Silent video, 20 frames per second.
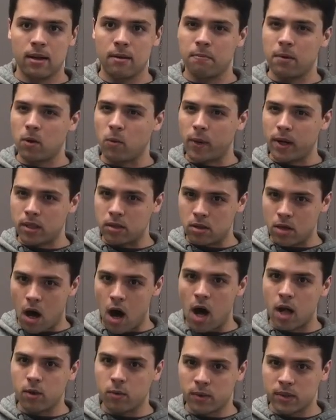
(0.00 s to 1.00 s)
But when
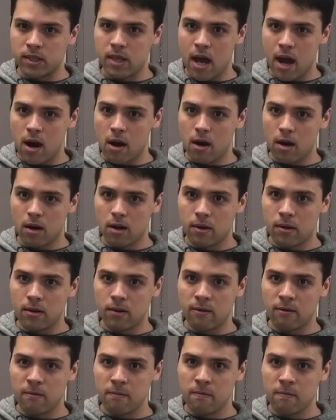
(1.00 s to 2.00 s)
Dawn was there,
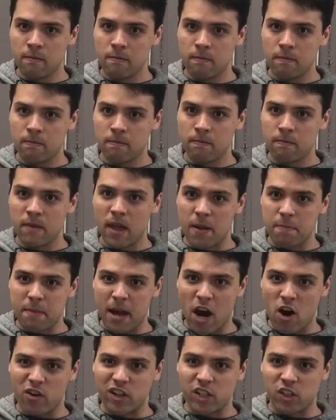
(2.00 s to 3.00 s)
and
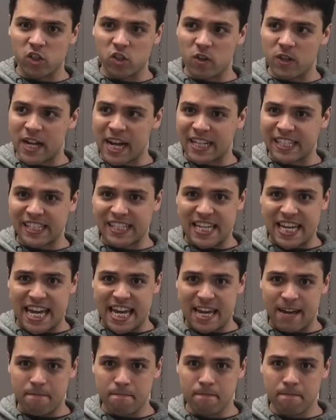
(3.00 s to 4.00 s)
Perry stood next to
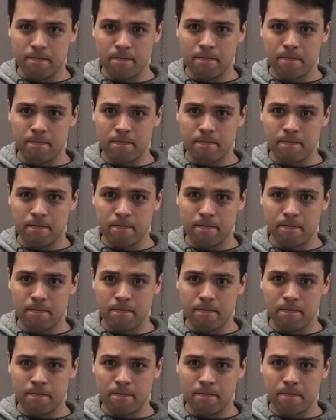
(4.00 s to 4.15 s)
him,